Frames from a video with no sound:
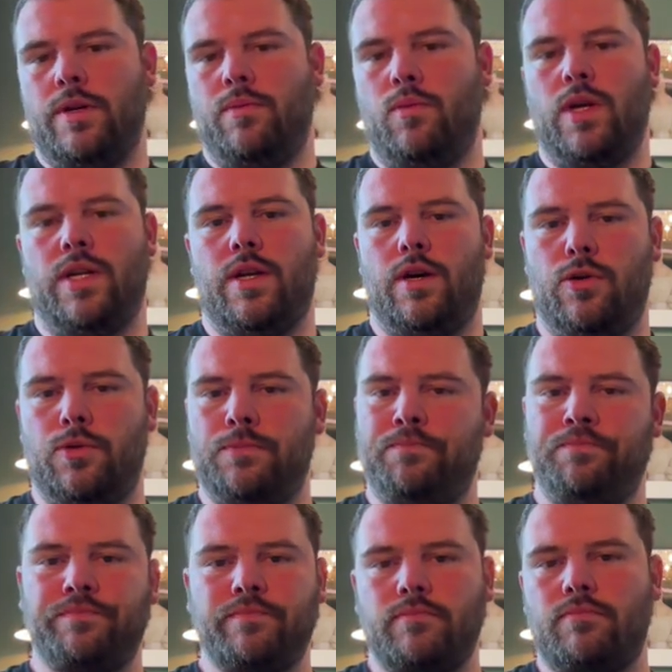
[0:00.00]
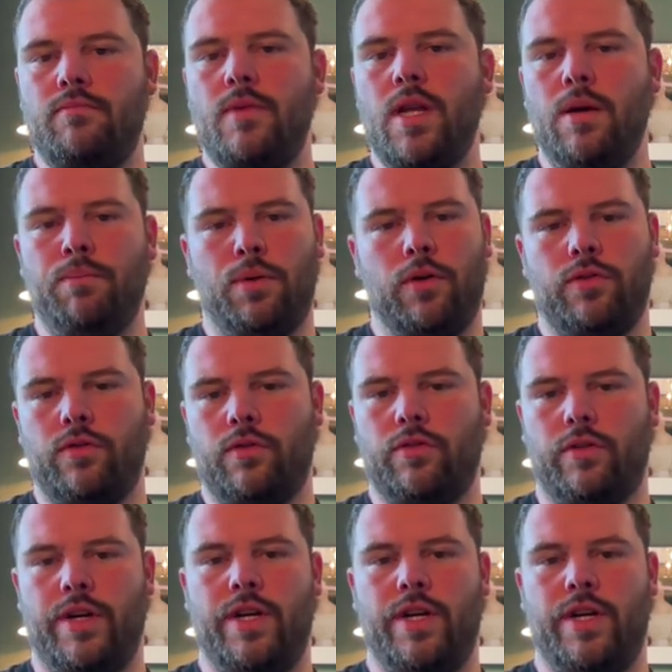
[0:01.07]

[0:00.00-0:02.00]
window, personal